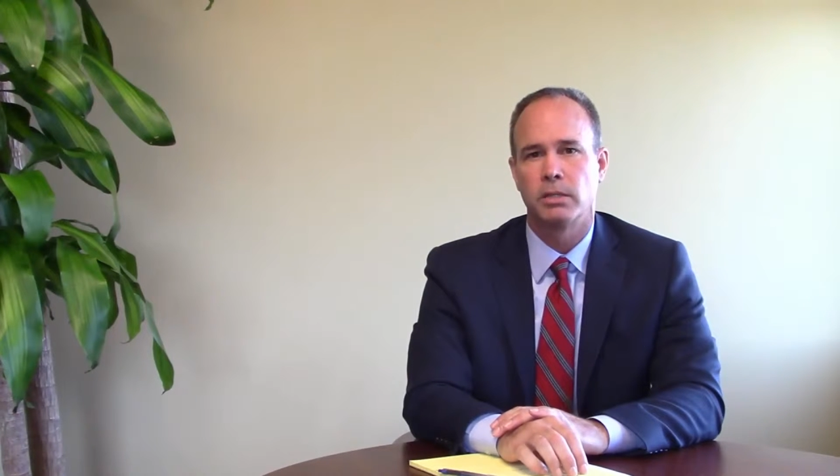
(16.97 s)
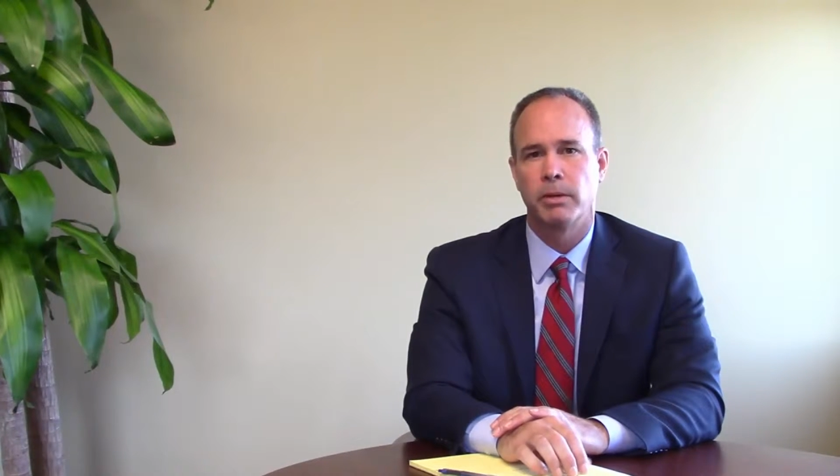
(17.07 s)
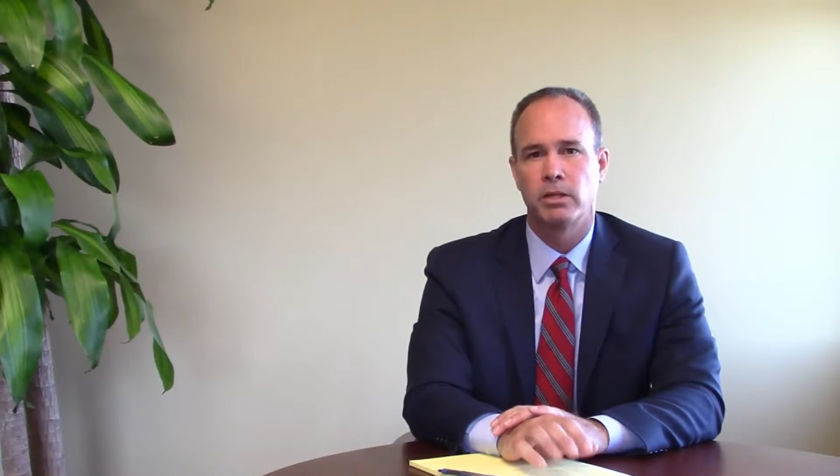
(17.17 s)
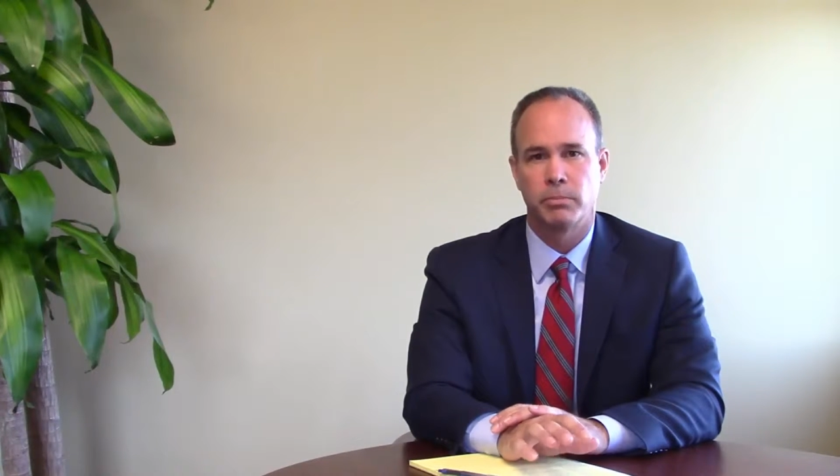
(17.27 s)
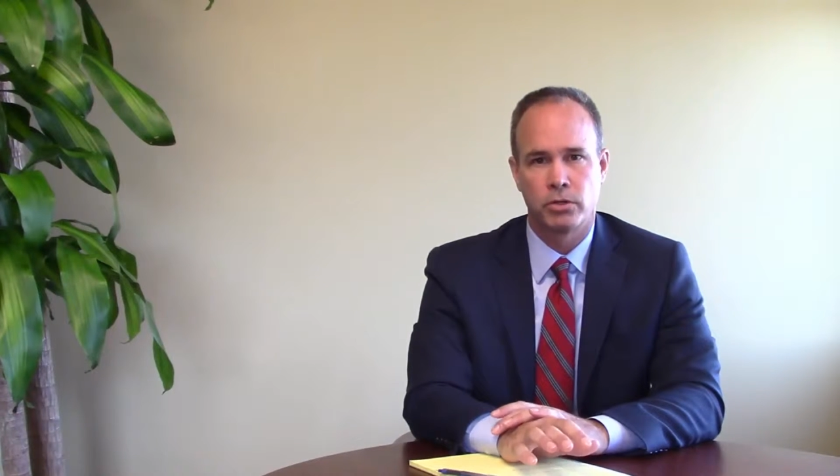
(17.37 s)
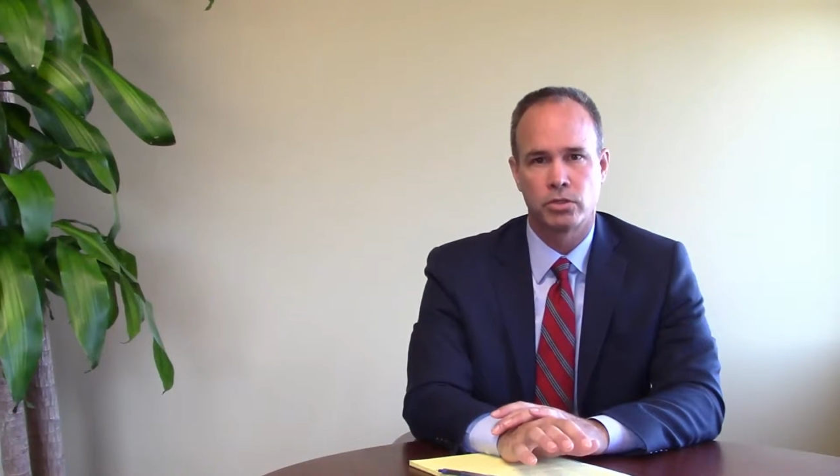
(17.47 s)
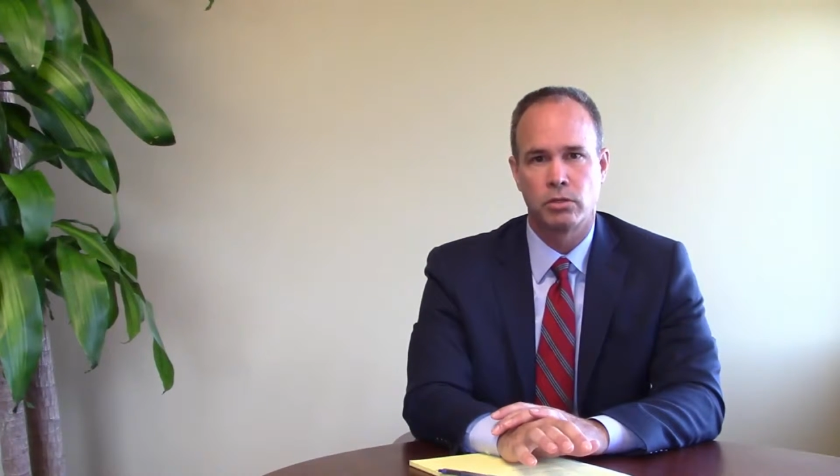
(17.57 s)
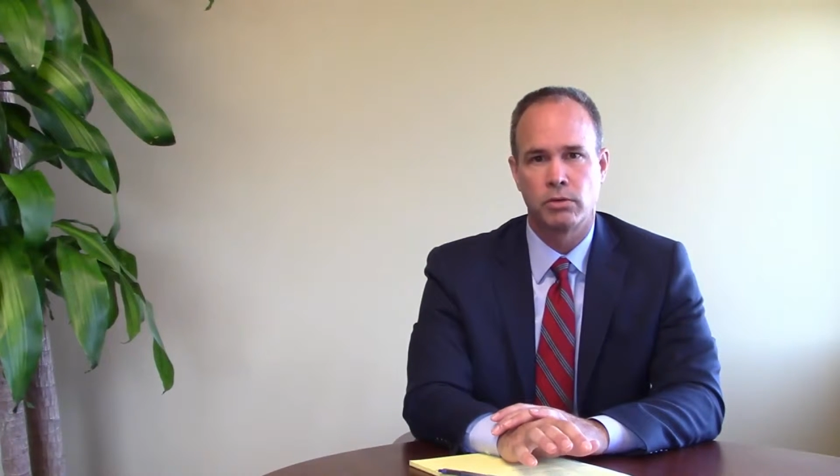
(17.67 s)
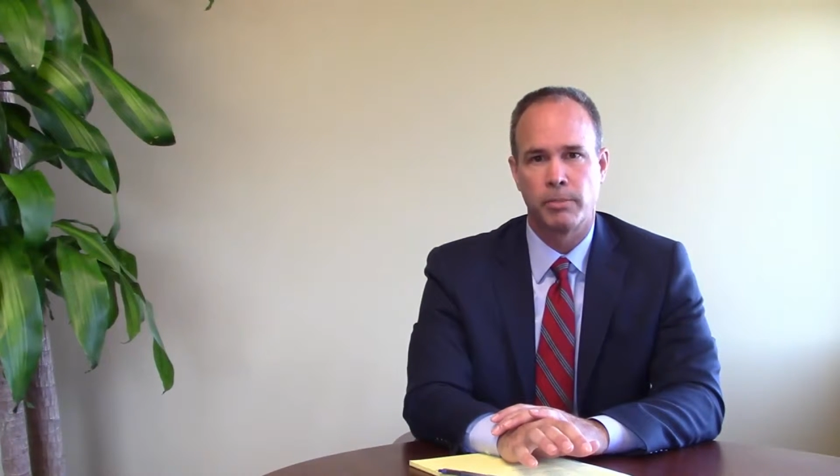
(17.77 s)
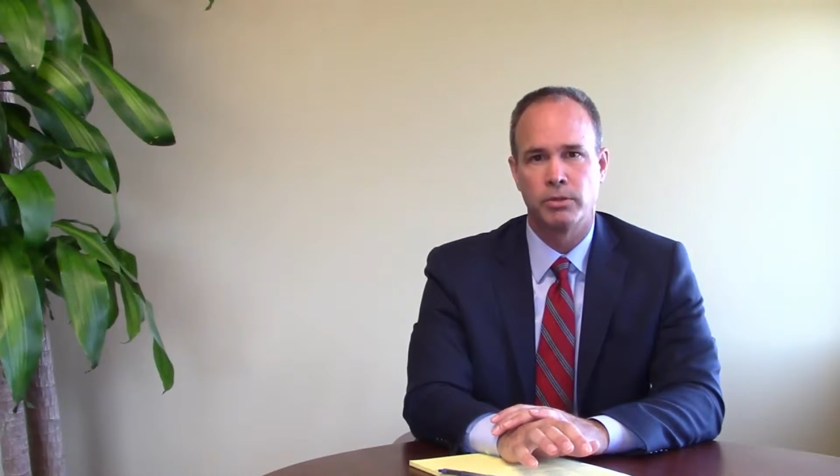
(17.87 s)
about the
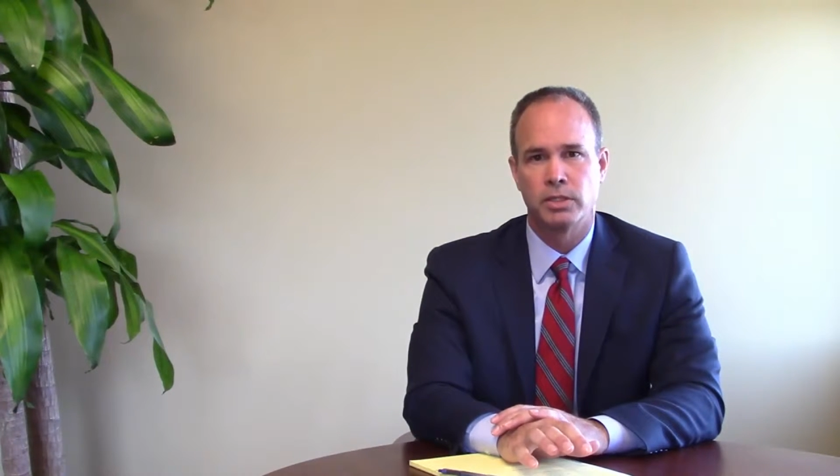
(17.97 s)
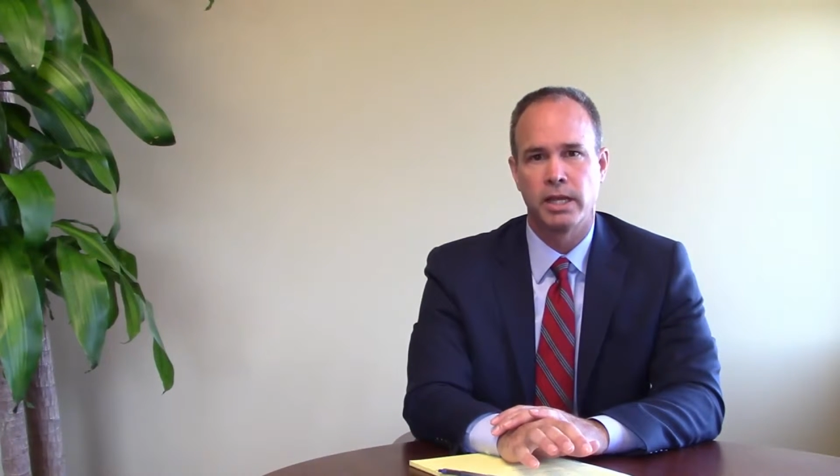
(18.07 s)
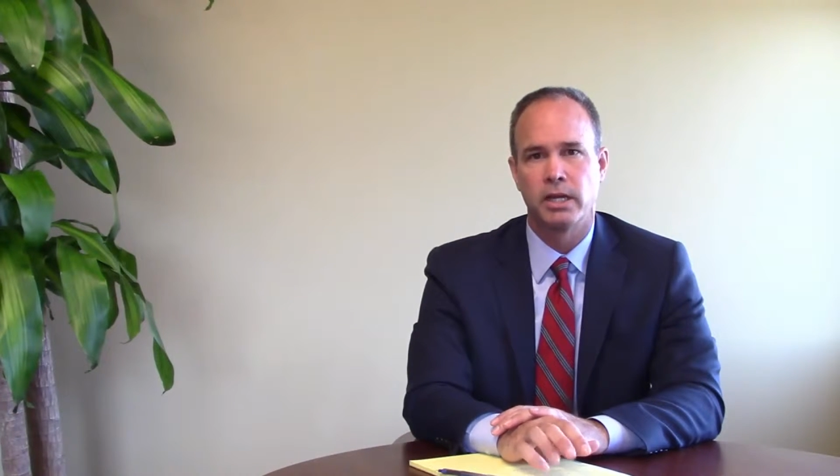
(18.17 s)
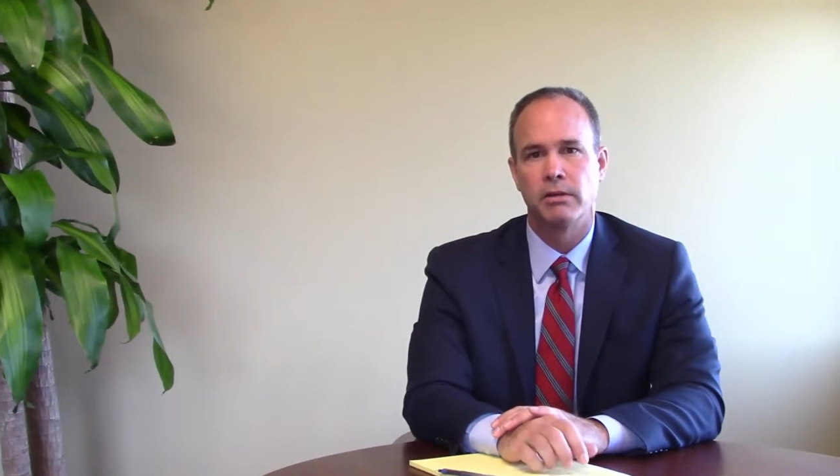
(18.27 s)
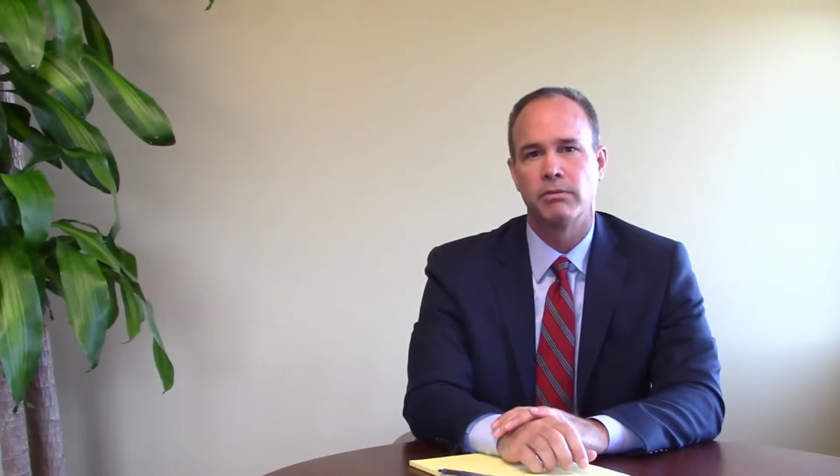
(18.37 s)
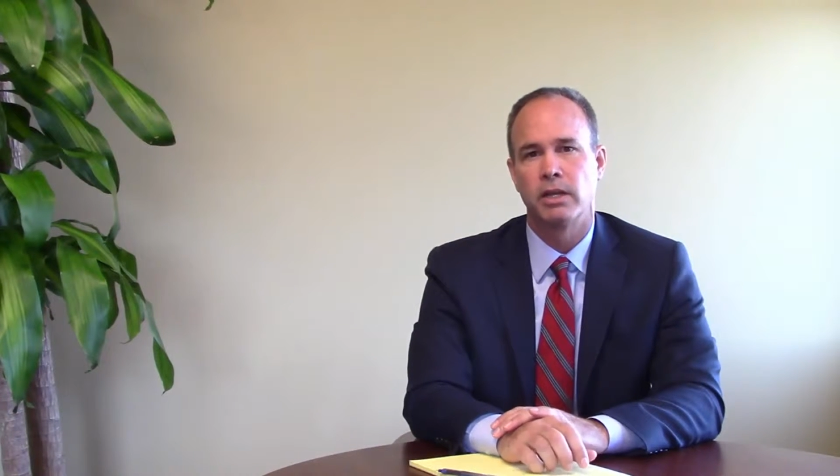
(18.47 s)
personal representative.